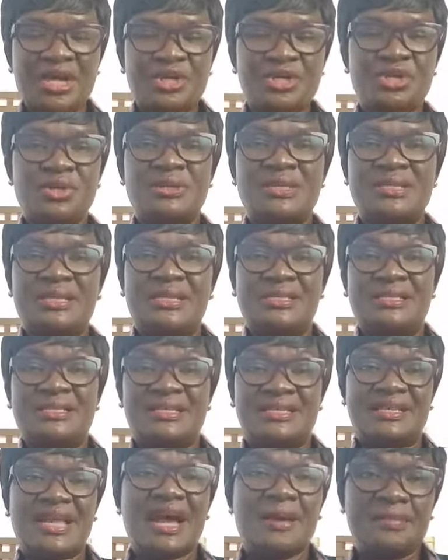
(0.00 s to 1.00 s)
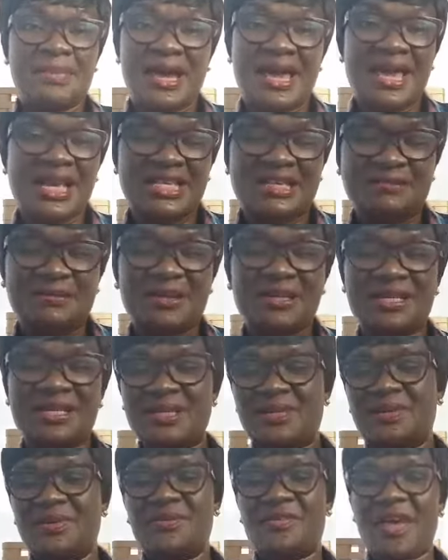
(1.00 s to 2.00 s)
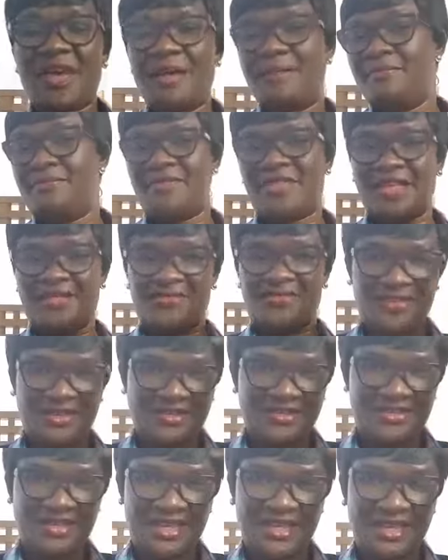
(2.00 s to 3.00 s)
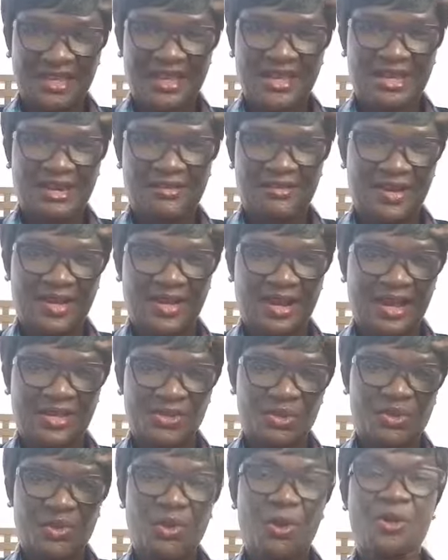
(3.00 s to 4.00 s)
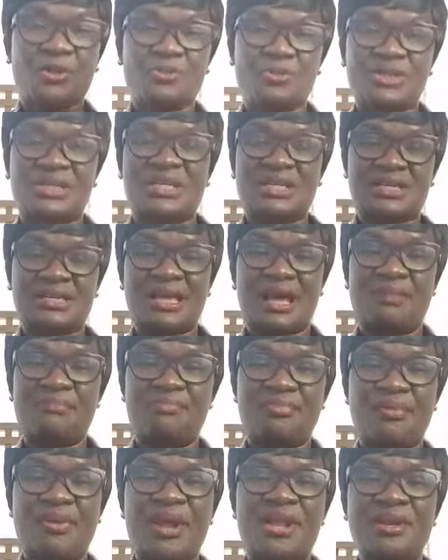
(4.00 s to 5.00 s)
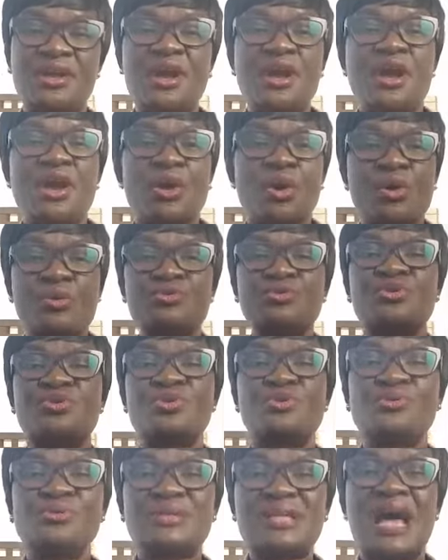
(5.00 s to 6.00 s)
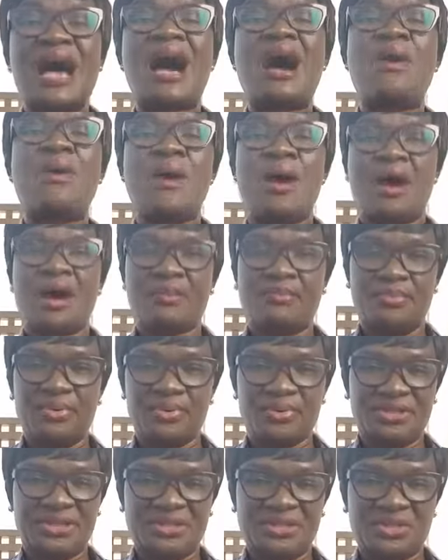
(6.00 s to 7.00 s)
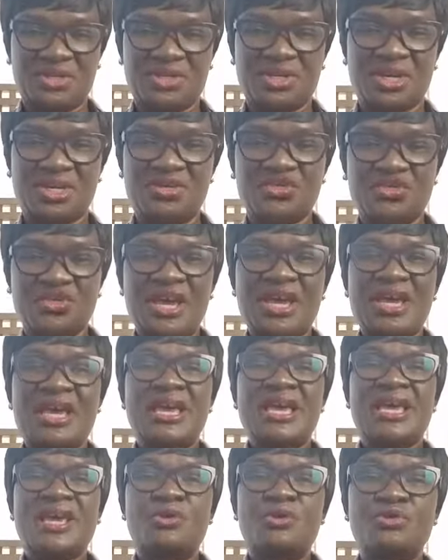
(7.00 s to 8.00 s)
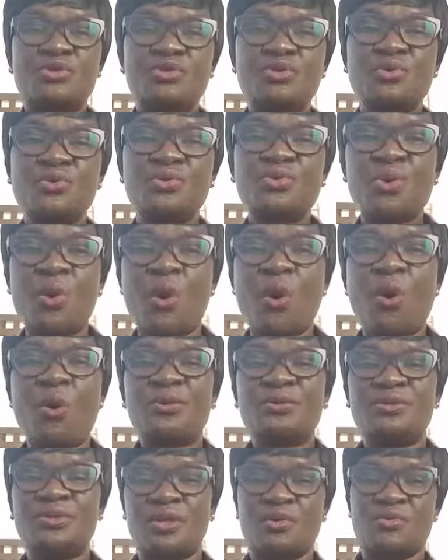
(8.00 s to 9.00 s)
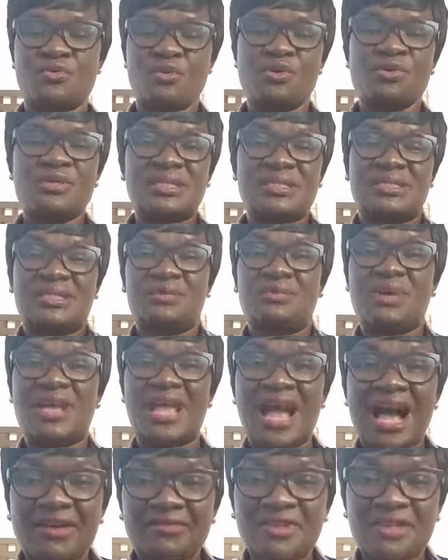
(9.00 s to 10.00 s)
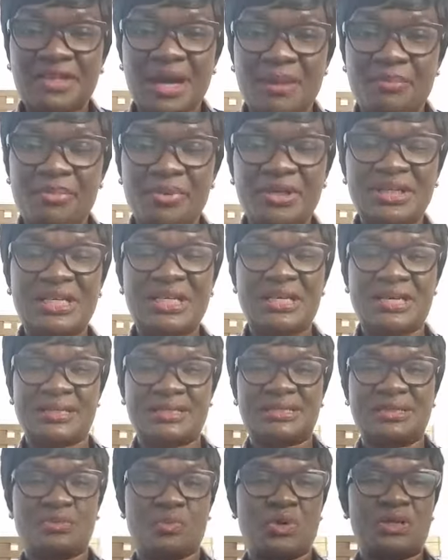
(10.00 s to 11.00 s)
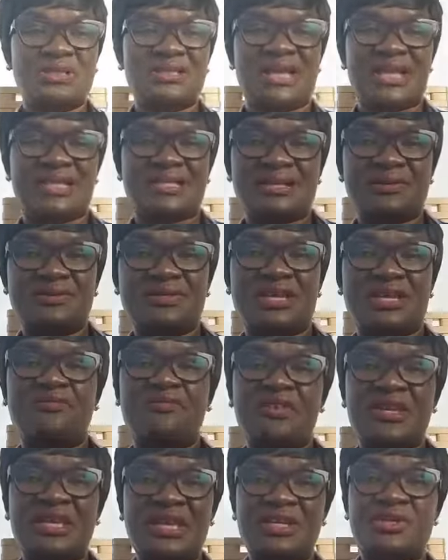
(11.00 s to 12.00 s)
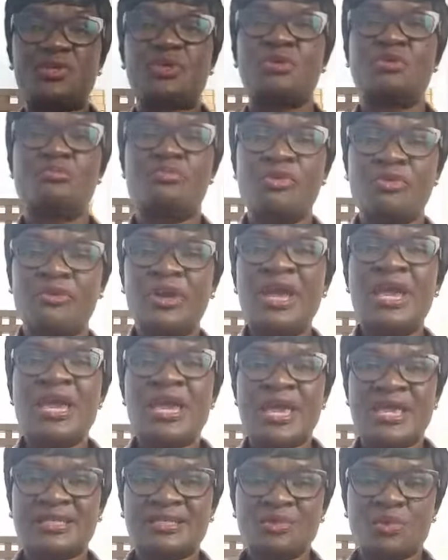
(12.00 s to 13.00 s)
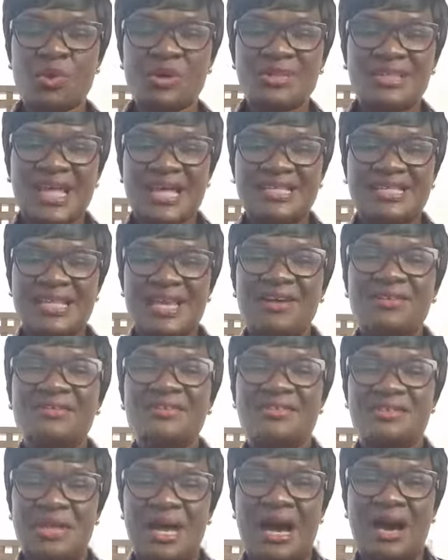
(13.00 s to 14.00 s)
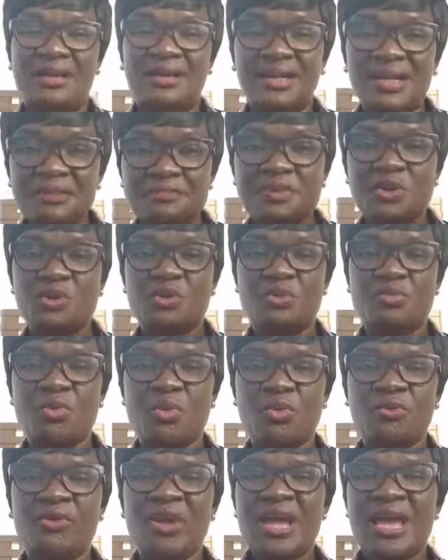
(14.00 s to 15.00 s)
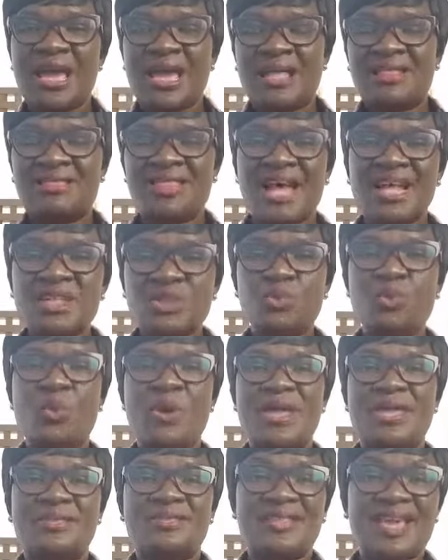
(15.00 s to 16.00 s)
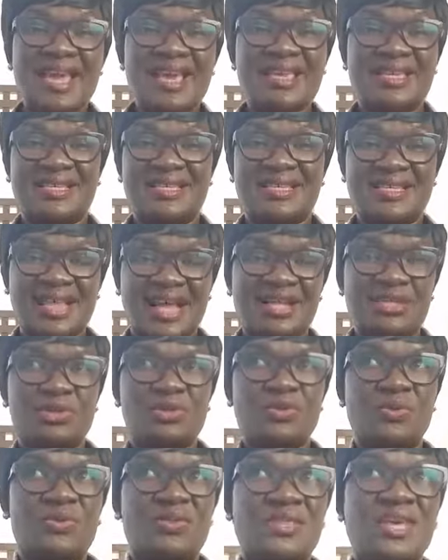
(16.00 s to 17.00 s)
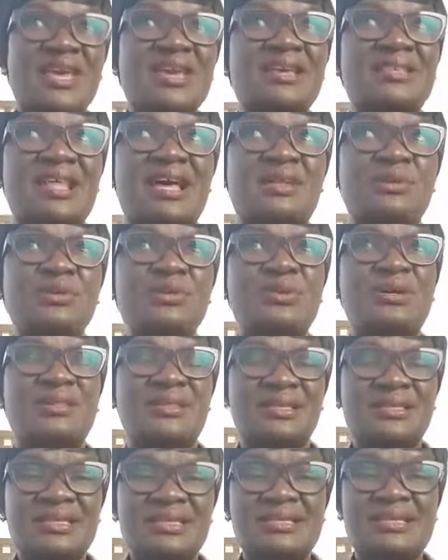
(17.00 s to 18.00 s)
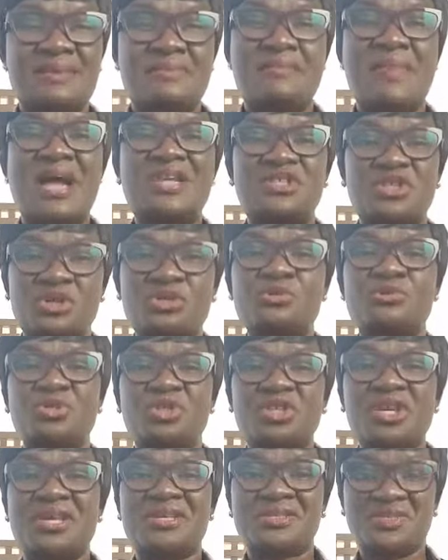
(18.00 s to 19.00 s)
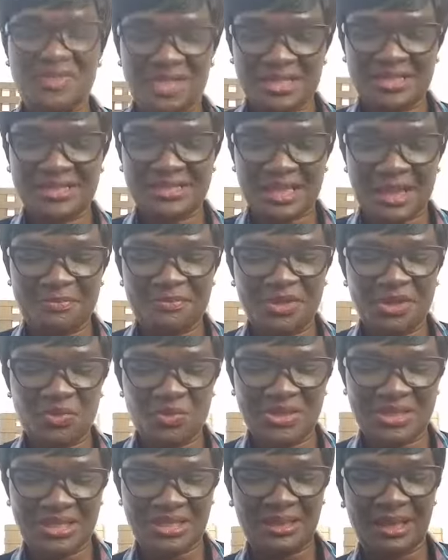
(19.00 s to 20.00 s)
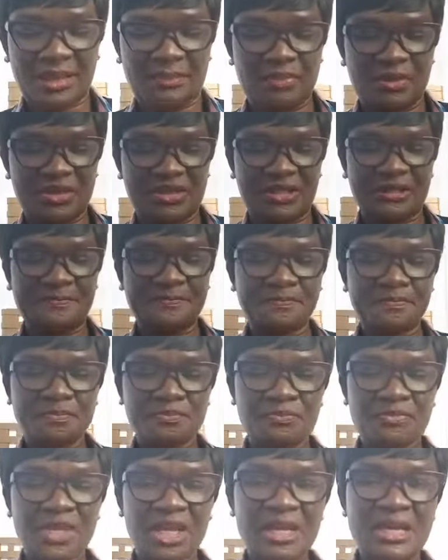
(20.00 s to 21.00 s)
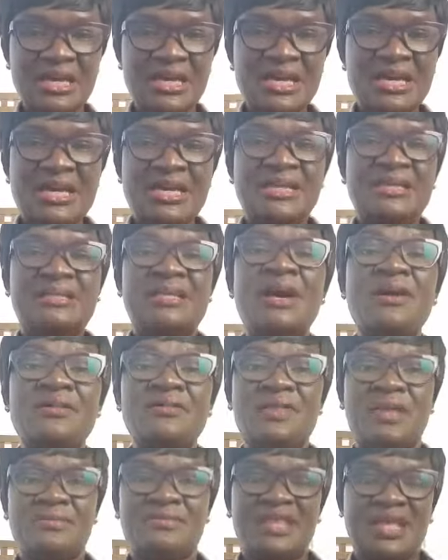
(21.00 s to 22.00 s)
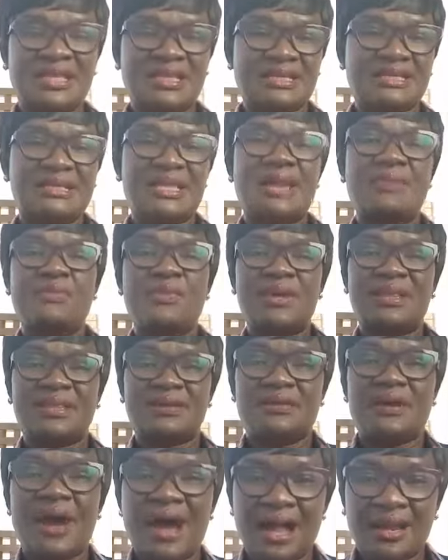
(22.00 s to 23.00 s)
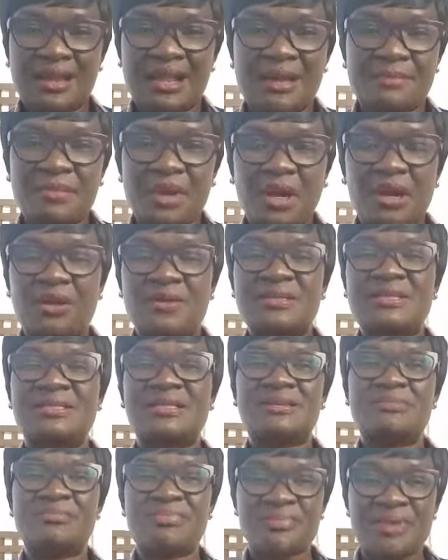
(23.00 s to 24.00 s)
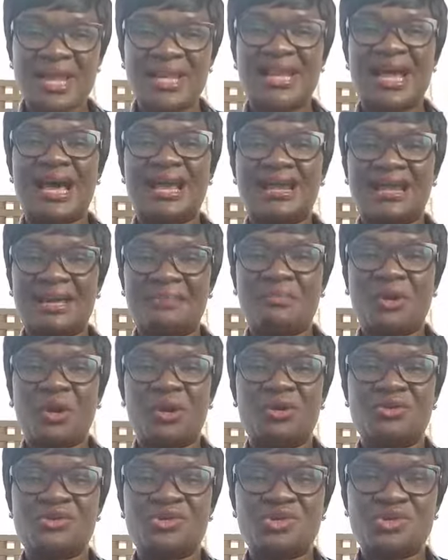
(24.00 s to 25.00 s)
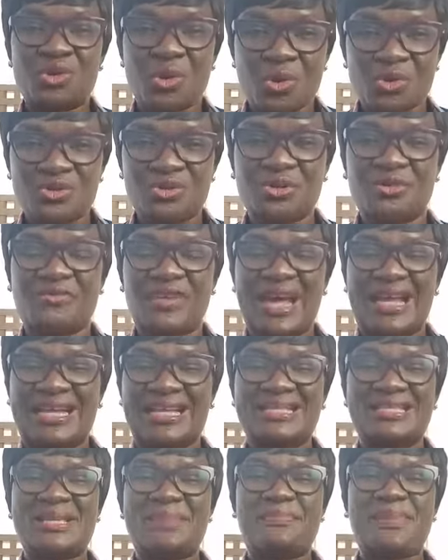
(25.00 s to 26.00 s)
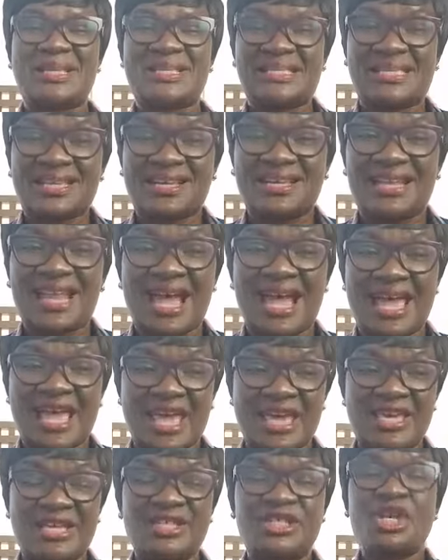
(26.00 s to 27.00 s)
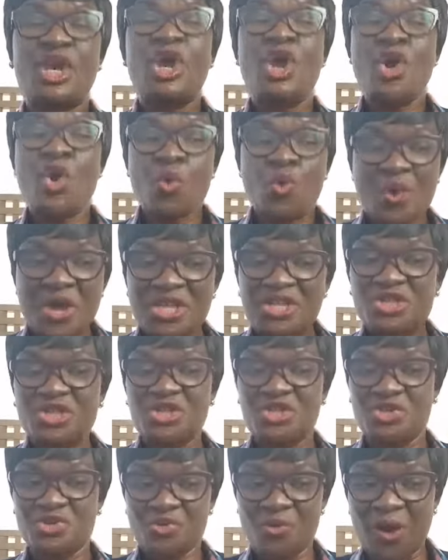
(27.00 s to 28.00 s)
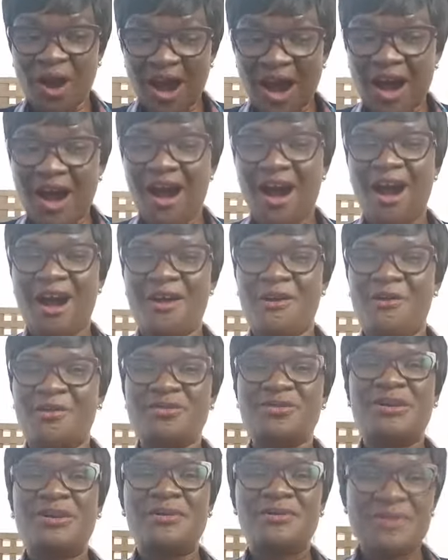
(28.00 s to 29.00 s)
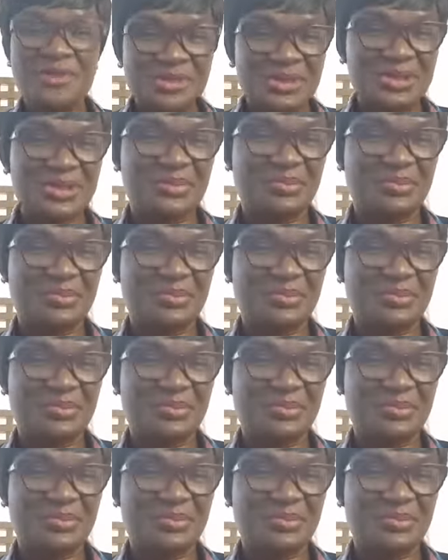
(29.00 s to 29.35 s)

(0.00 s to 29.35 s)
you can start by explaining to them that this thing here in our skull, which is our brain, controls how our bodies change. It controls all the growths that we have in our body. It's the one that tells our fingers to move. It's the one that tells our lips to move. That way they can start to think that, look, this is a magical change that is happening within their body. Tell them that the same way there are alarm clocks, the brain alarm clock goes off. And at a particular age, which you are or you're going to